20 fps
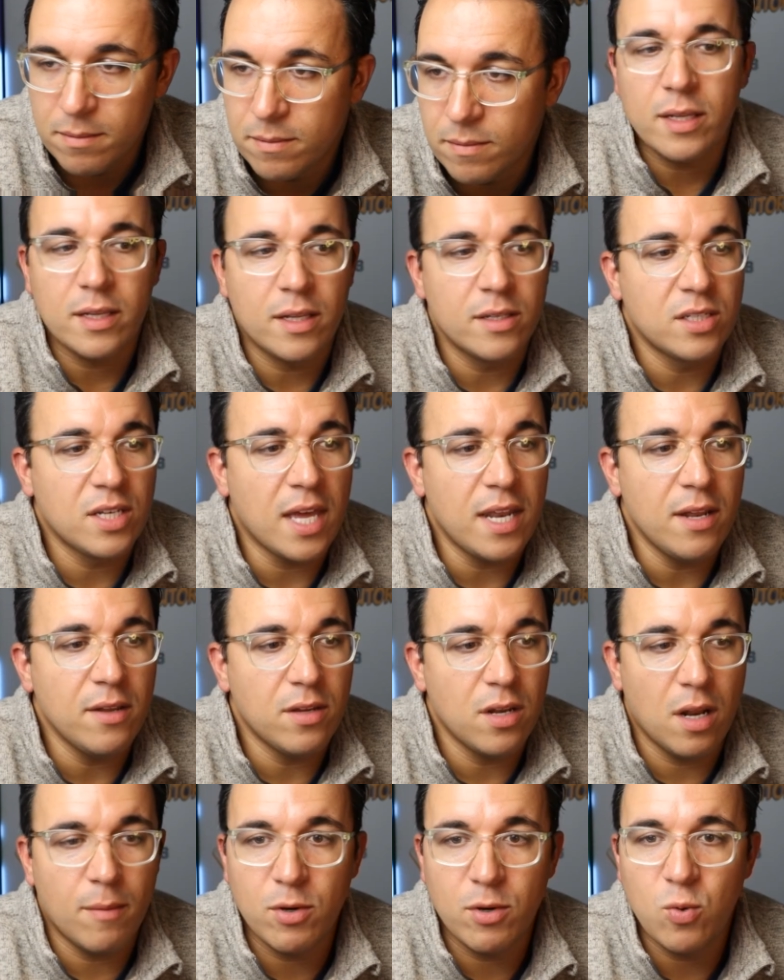Let's get into
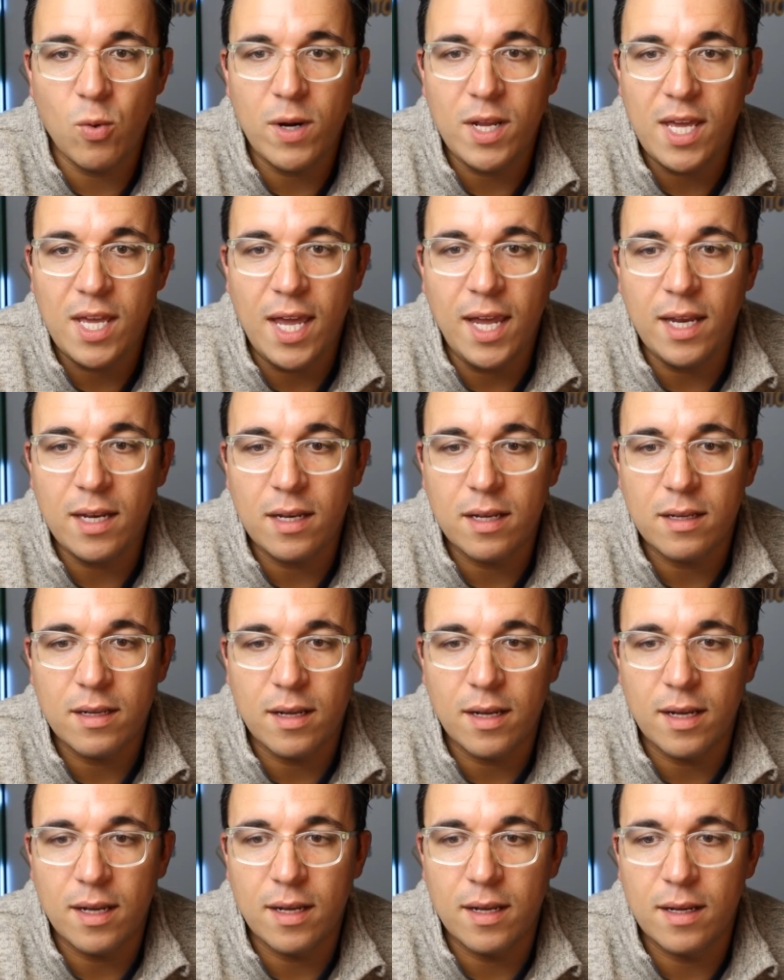number 28.
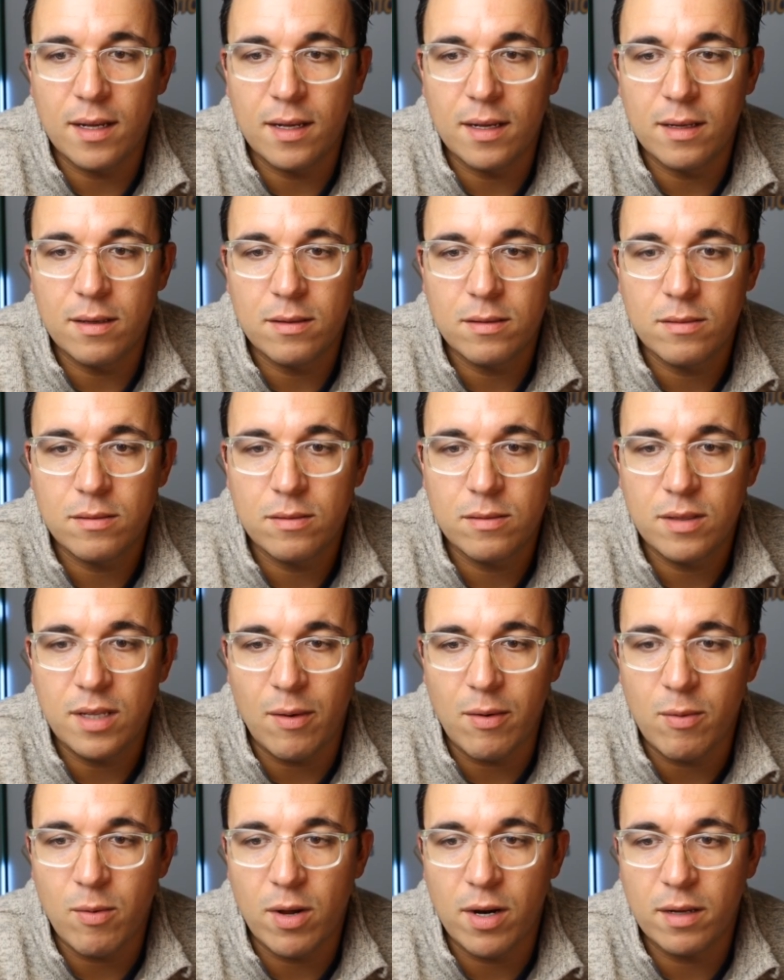Uh, now
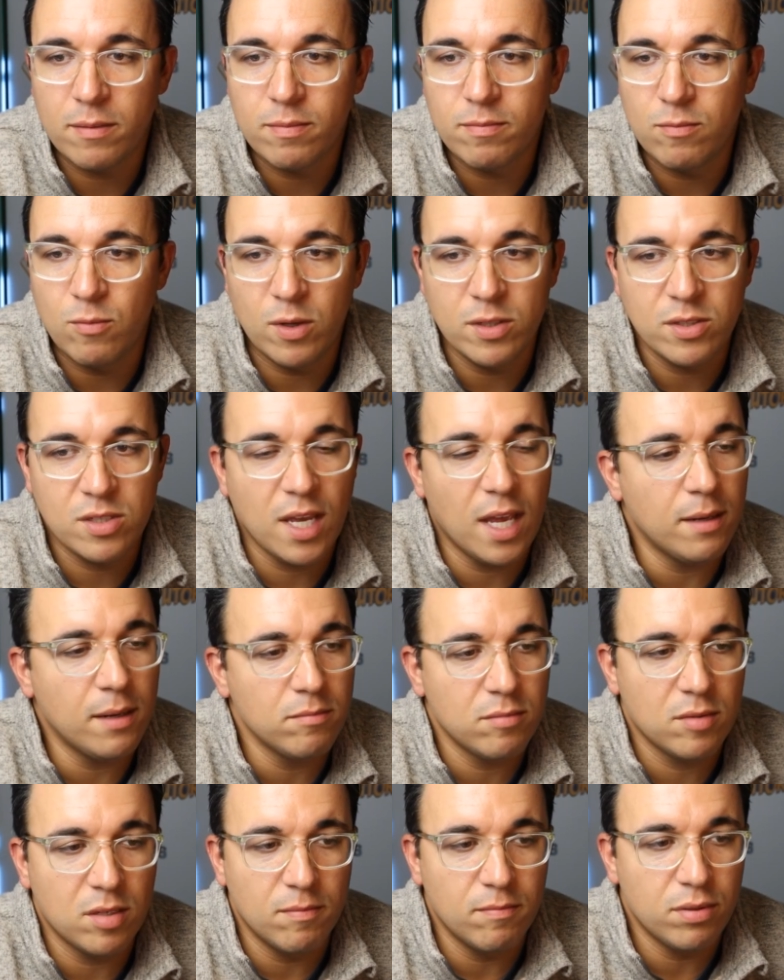we want to, once again,
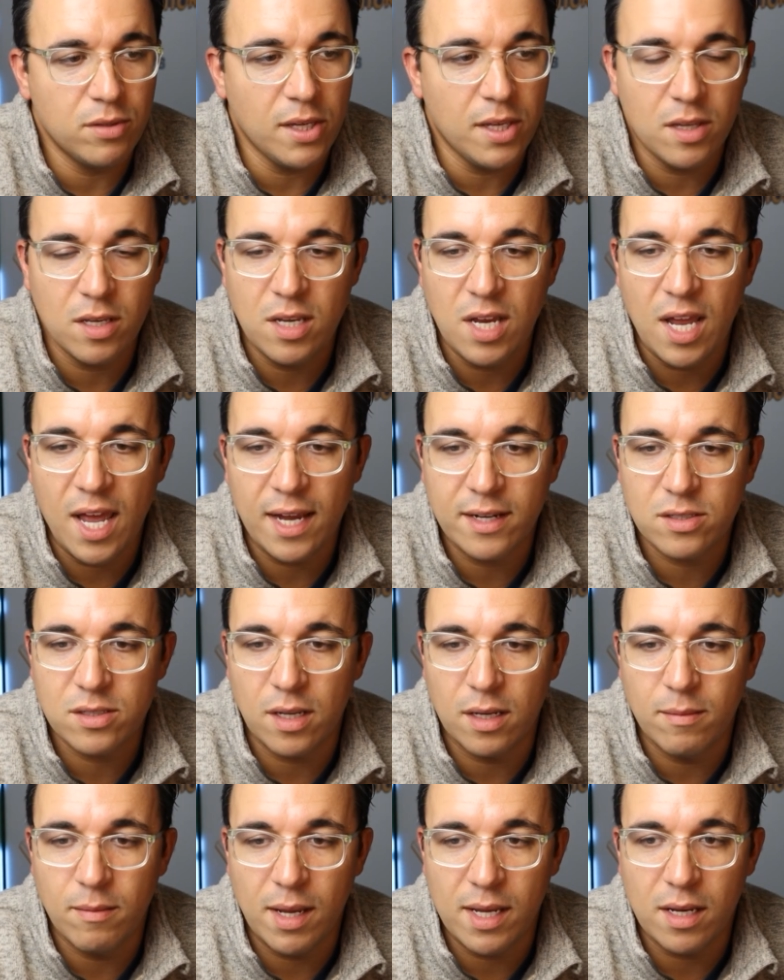complete the text
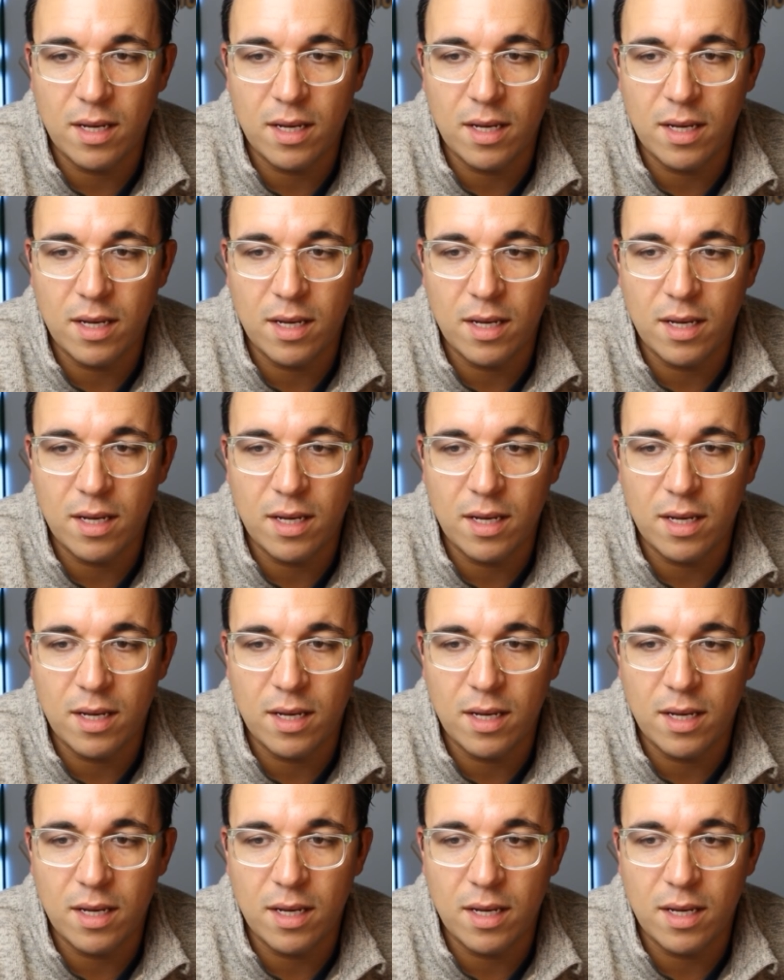and make it